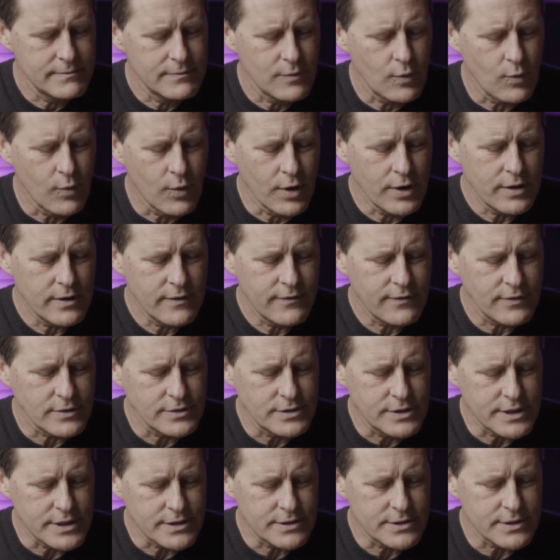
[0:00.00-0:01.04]
wonderful
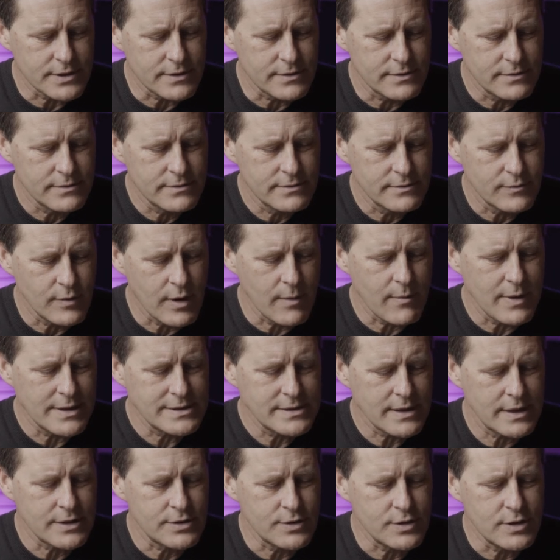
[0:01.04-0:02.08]
teacher, what must
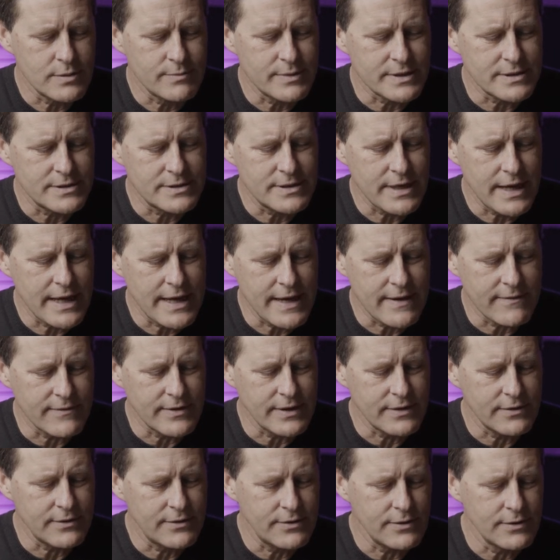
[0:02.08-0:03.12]
I do to be saved
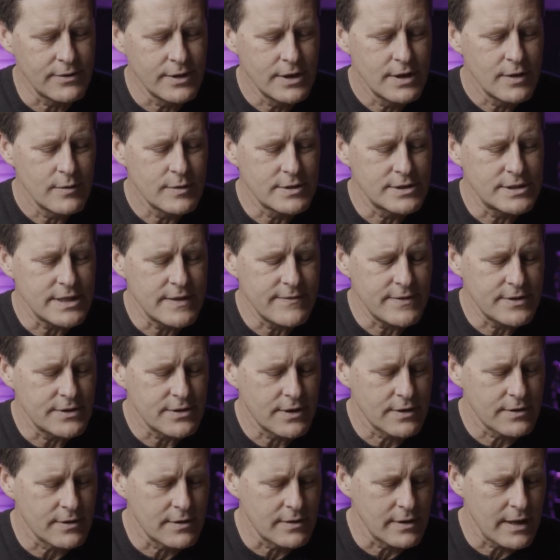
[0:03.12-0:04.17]
and to receive
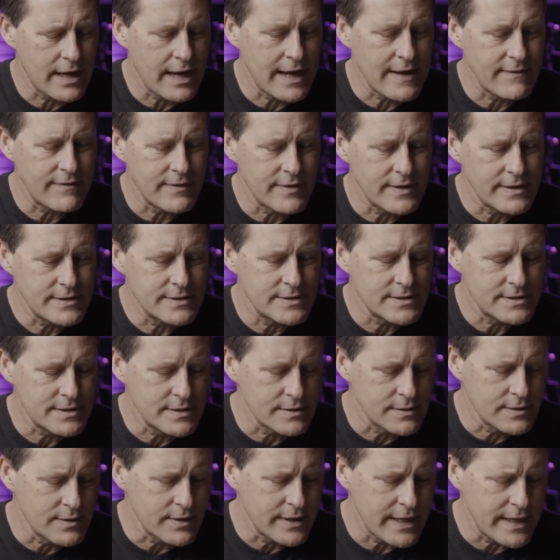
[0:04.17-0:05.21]
eternal life? And this is
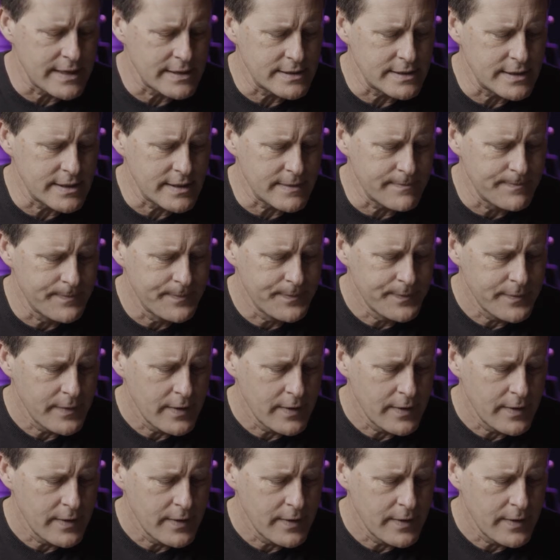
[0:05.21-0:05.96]
in Luke 18,